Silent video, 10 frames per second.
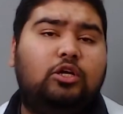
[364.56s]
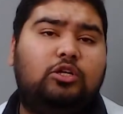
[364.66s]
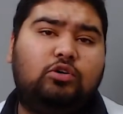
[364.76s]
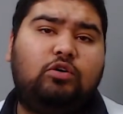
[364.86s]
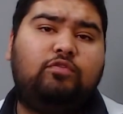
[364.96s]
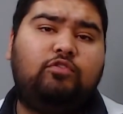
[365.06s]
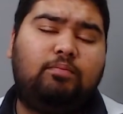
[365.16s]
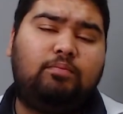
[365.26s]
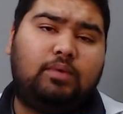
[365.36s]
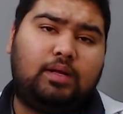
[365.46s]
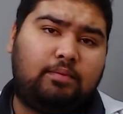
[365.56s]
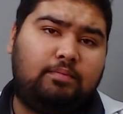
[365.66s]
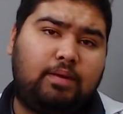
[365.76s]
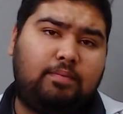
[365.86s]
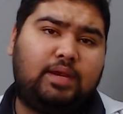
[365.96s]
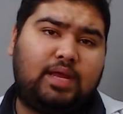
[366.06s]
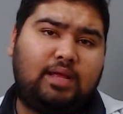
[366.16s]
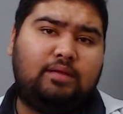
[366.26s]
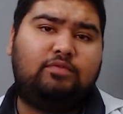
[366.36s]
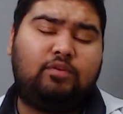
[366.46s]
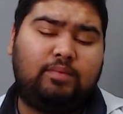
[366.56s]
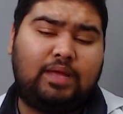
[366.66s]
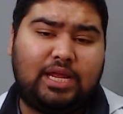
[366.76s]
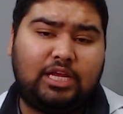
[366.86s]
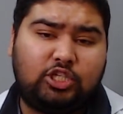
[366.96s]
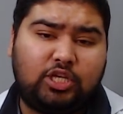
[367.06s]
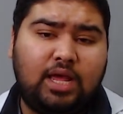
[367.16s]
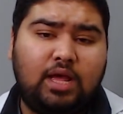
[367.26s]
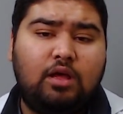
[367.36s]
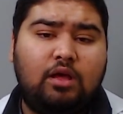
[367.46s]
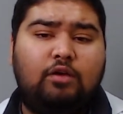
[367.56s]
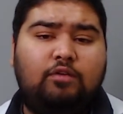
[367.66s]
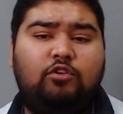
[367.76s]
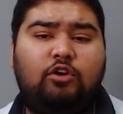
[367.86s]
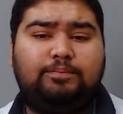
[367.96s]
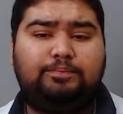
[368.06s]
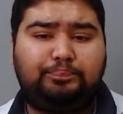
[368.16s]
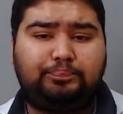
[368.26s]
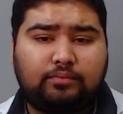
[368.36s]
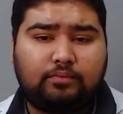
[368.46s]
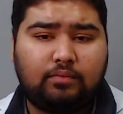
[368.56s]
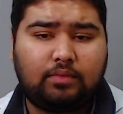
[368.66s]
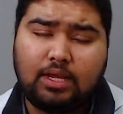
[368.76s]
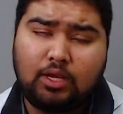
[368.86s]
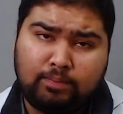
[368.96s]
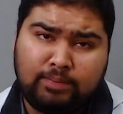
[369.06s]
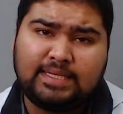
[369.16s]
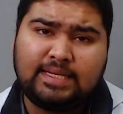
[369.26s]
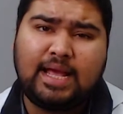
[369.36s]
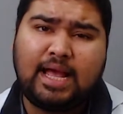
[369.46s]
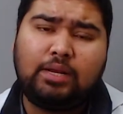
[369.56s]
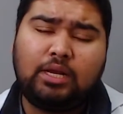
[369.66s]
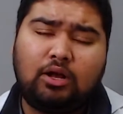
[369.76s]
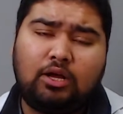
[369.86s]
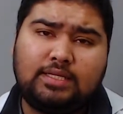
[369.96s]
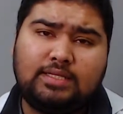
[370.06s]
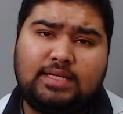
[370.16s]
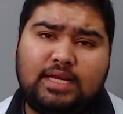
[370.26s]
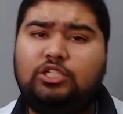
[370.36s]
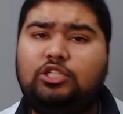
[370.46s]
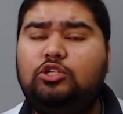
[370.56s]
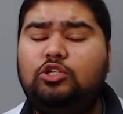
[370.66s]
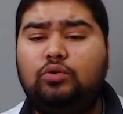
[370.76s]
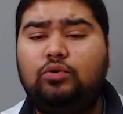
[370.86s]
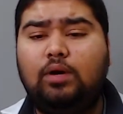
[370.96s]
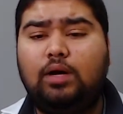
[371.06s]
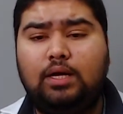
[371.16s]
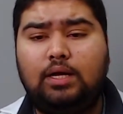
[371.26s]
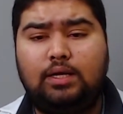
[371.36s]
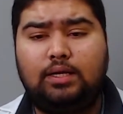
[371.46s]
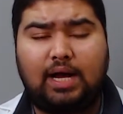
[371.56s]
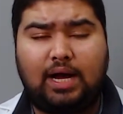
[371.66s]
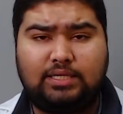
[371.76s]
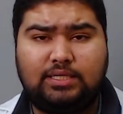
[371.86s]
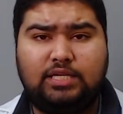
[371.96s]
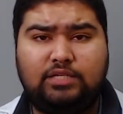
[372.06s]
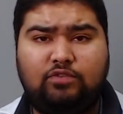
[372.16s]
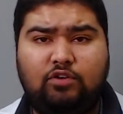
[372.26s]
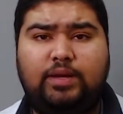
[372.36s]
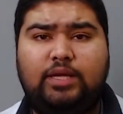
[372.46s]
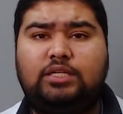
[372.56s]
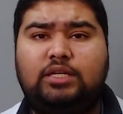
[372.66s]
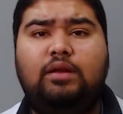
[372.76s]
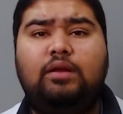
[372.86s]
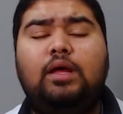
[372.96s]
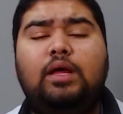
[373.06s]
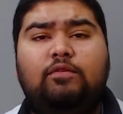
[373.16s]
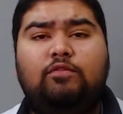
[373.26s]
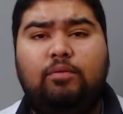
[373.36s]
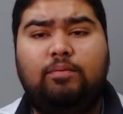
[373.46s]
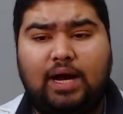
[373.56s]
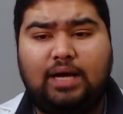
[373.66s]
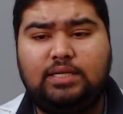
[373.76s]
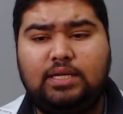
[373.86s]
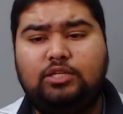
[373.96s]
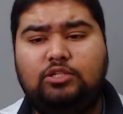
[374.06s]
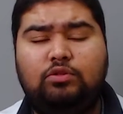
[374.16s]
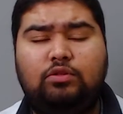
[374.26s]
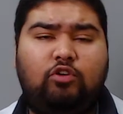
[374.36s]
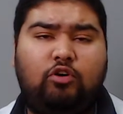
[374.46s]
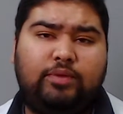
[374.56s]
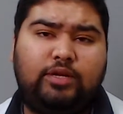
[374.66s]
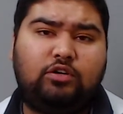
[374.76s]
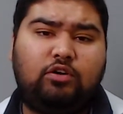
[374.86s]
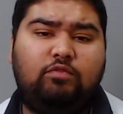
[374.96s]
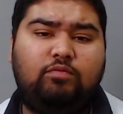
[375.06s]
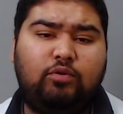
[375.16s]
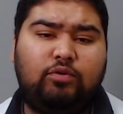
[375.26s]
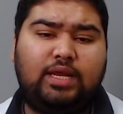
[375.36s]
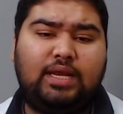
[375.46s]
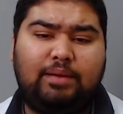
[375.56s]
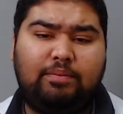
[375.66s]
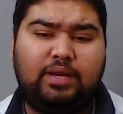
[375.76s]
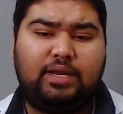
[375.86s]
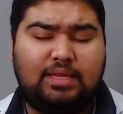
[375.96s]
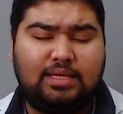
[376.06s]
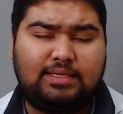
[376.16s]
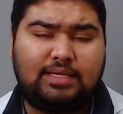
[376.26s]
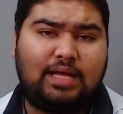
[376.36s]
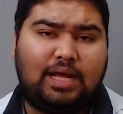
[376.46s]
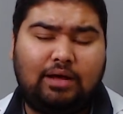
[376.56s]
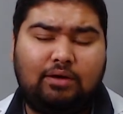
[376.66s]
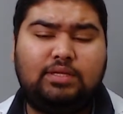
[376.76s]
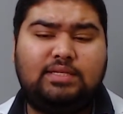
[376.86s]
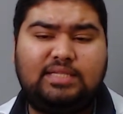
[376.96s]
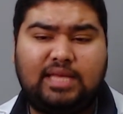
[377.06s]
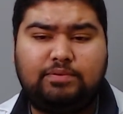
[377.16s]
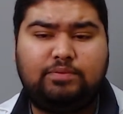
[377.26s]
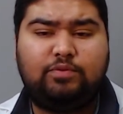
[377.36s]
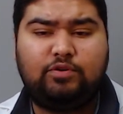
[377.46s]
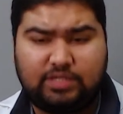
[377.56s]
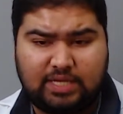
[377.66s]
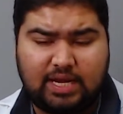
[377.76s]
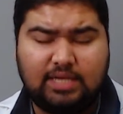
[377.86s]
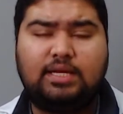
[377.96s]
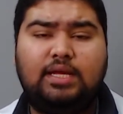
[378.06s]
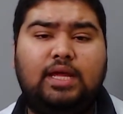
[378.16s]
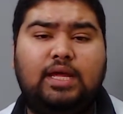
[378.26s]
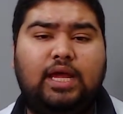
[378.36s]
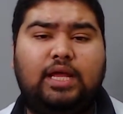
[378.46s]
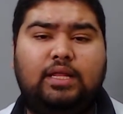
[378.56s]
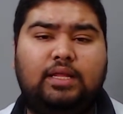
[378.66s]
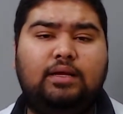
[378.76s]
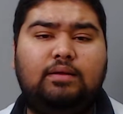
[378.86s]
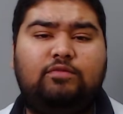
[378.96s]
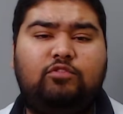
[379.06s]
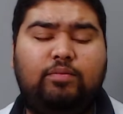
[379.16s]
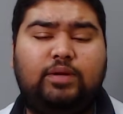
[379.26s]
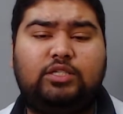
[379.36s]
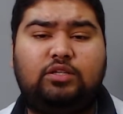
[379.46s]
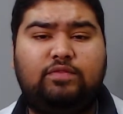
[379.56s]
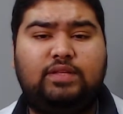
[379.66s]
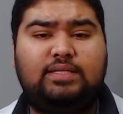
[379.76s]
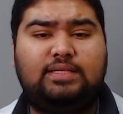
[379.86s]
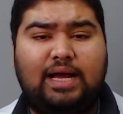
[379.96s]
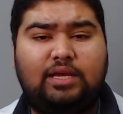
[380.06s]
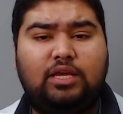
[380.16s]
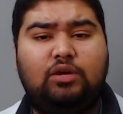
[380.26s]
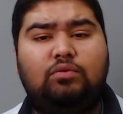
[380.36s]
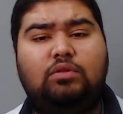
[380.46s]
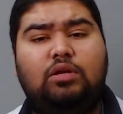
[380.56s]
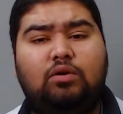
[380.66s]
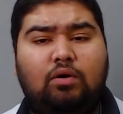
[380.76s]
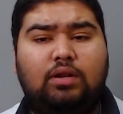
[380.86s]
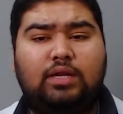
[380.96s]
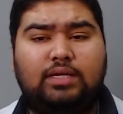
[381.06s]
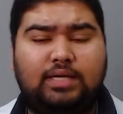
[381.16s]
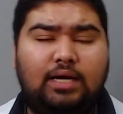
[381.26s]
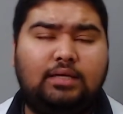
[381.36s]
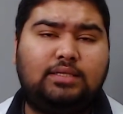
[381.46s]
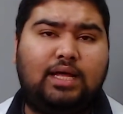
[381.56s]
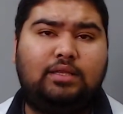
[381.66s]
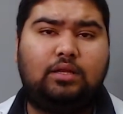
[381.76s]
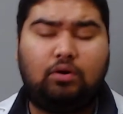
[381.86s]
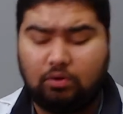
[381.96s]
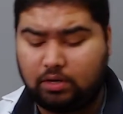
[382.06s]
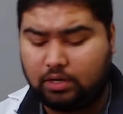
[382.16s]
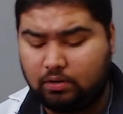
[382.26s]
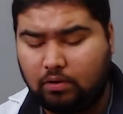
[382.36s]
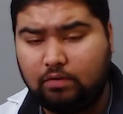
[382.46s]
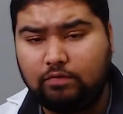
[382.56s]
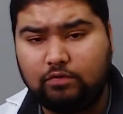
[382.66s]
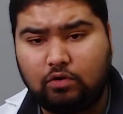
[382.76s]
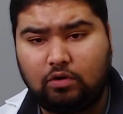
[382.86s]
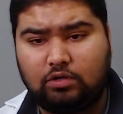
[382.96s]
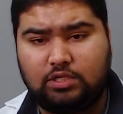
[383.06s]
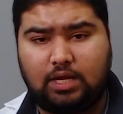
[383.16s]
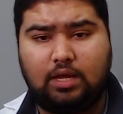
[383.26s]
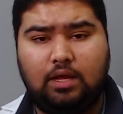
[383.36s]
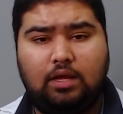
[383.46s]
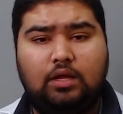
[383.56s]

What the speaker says: So from membrane, from initially from mesenchymal condensation to cartilage formation, and from cartilage to the formation of bony labyrinth, this is how the steps proceed in the formation of the saccule, the cochlear duct, and the organ of Corti.